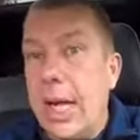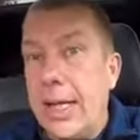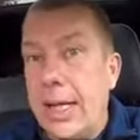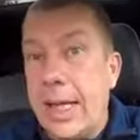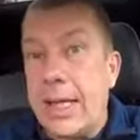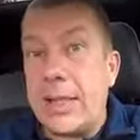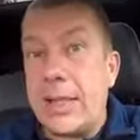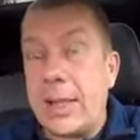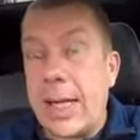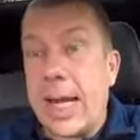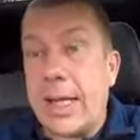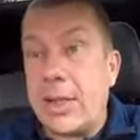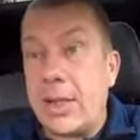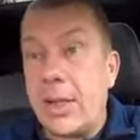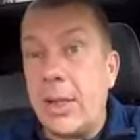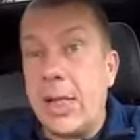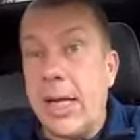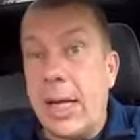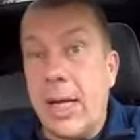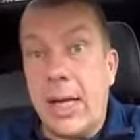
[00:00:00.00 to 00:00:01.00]
And that's
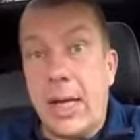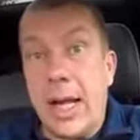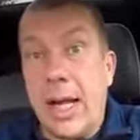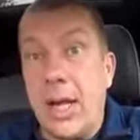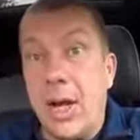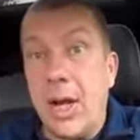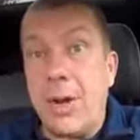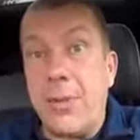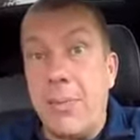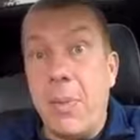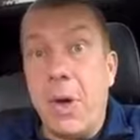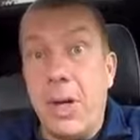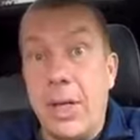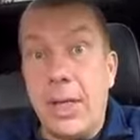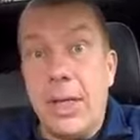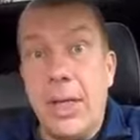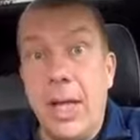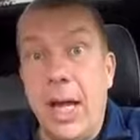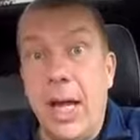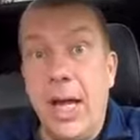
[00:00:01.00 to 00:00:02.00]
actually a lot of
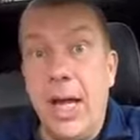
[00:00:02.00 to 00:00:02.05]
money.